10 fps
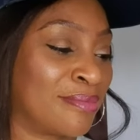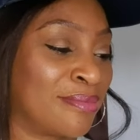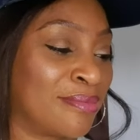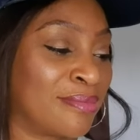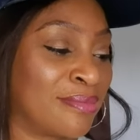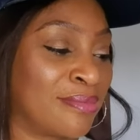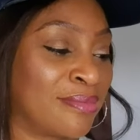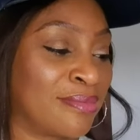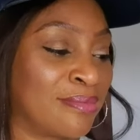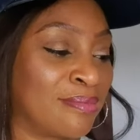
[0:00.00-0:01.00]

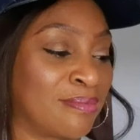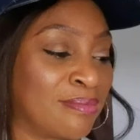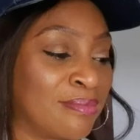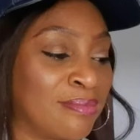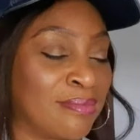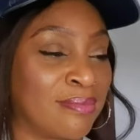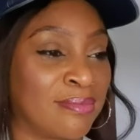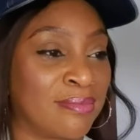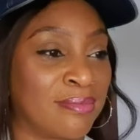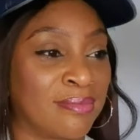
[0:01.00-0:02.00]

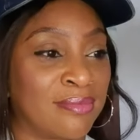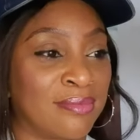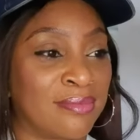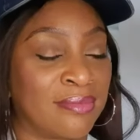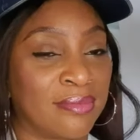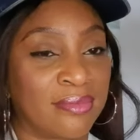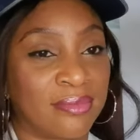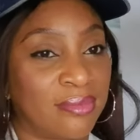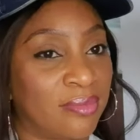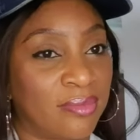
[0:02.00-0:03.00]

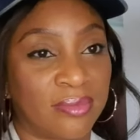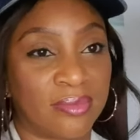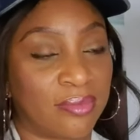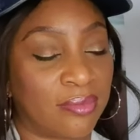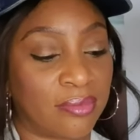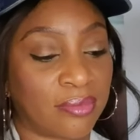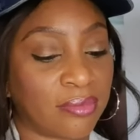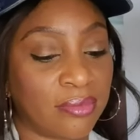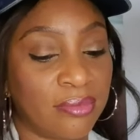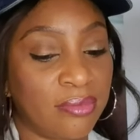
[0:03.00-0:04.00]

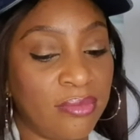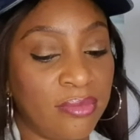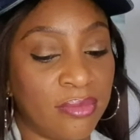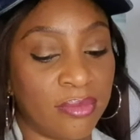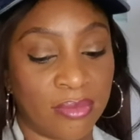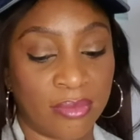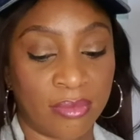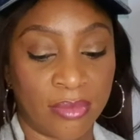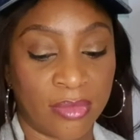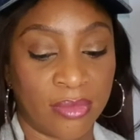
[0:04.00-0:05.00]

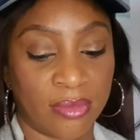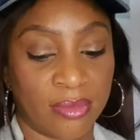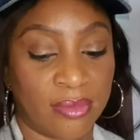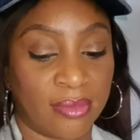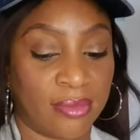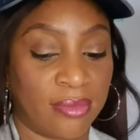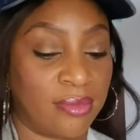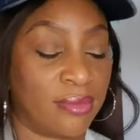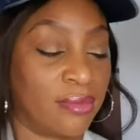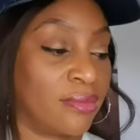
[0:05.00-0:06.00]

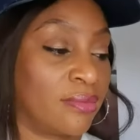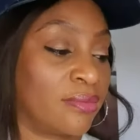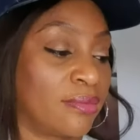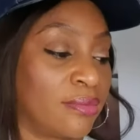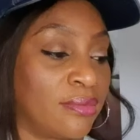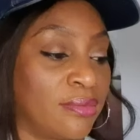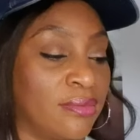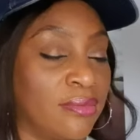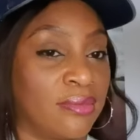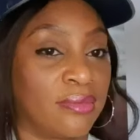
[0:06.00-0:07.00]

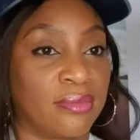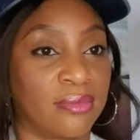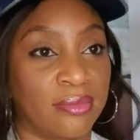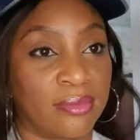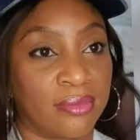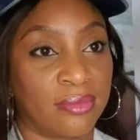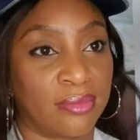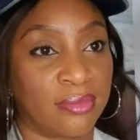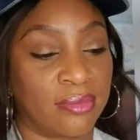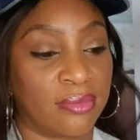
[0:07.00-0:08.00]
(not speaking)